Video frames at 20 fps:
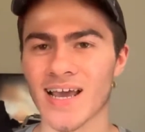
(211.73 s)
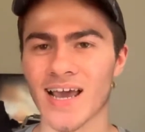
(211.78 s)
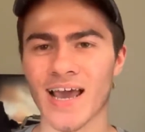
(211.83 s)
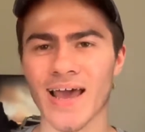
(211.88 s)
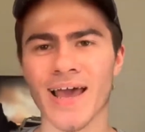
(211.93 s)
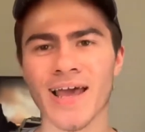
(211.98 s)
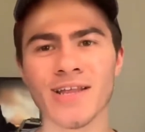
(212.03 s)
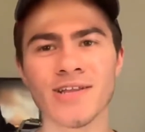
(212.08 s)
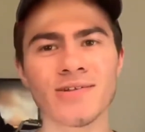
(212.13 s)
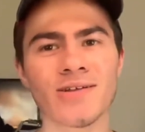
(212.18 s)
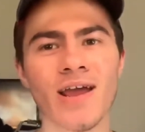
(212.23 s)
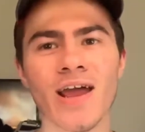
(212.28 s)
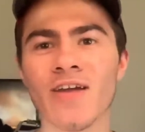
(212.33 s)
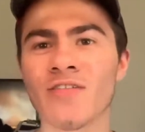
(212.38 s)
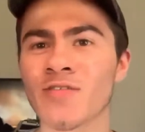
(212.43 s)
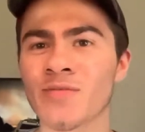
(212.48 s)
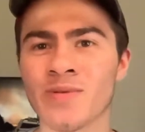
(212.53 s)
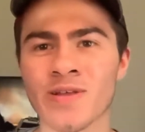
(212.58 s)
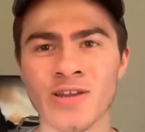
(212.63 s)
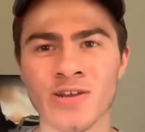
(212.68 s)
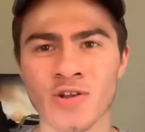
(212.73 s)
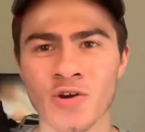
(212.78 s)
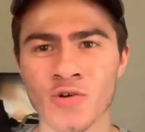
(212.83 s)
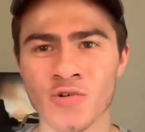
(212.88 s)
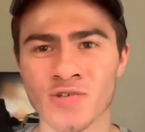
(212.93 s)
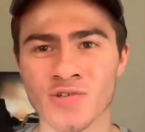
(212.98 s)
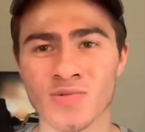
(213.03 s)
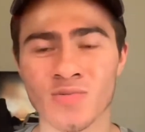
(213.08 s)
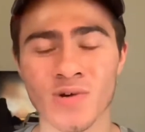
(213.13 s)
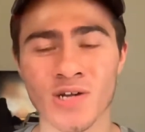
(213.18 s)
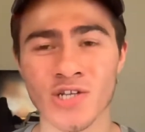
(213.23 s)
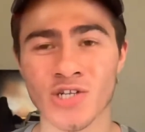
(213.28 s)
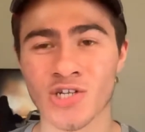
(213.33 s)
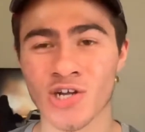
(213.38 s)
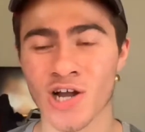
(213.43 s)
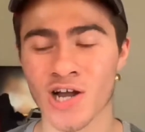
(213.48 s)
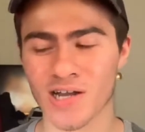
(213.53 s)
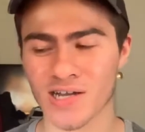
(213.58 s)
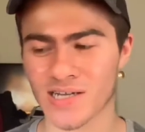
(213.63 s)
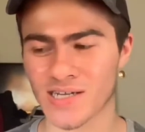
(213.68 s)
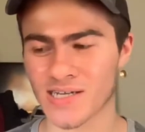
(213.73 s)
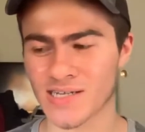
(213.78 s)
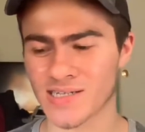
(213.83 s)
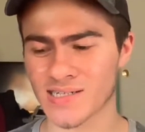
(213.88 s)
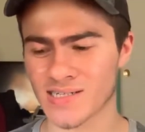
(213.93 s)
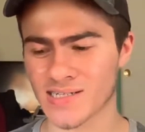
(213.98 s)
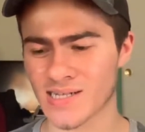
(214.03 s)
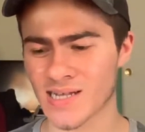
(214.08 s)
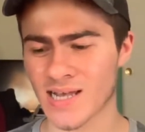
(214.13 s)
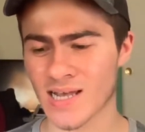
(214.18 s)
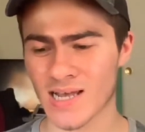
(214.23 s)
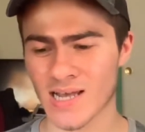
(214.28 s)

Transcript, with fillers: And everybody knows what a jock is.